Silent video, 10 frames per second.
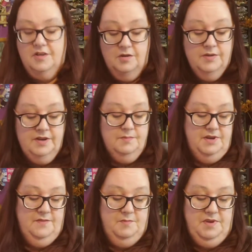going
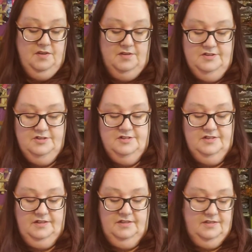above and beyond, just
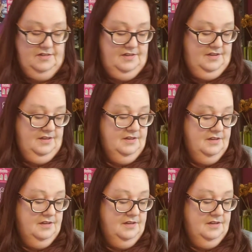like Lisa did,